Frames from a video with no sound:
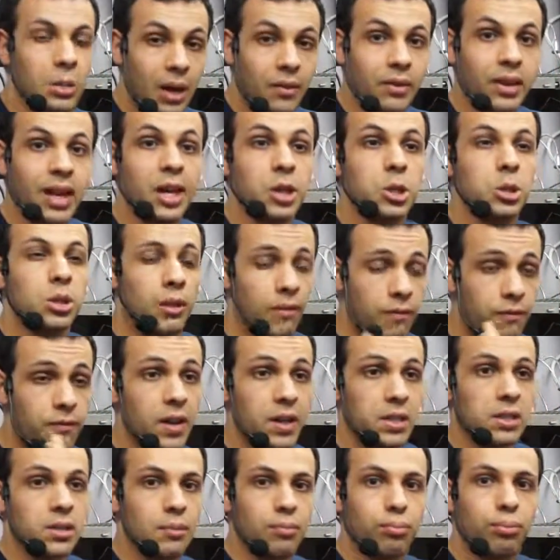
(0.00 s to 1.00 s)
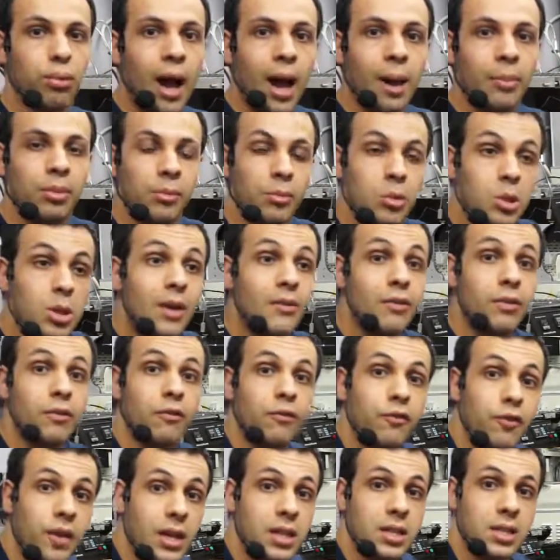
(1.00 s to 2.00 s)
You haven't actually fixed the problem. You
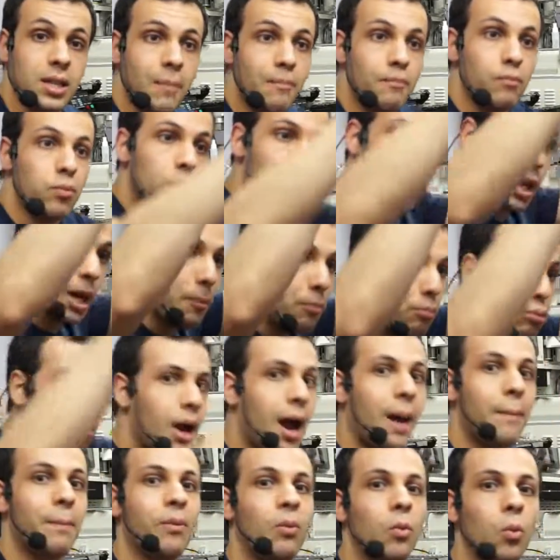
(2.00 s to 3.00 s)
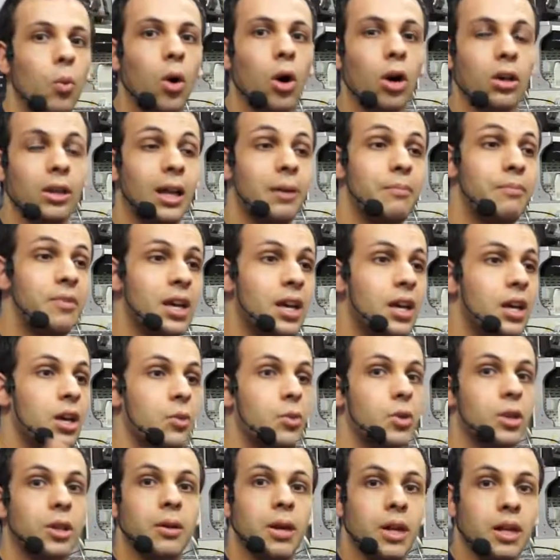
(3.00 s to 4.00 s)
haven't fixed and put a proper wall up
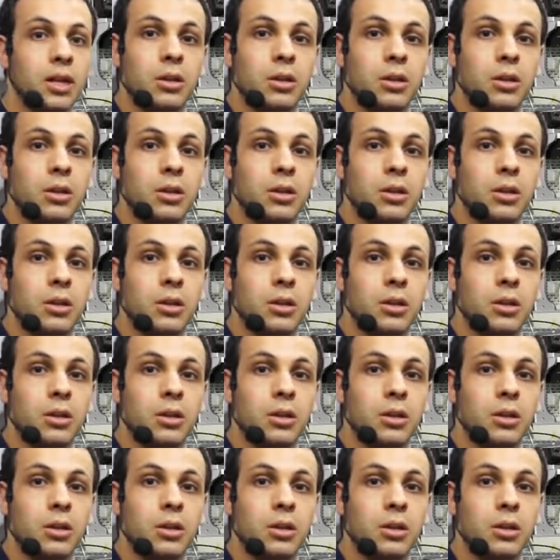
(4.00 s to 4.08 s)
with a,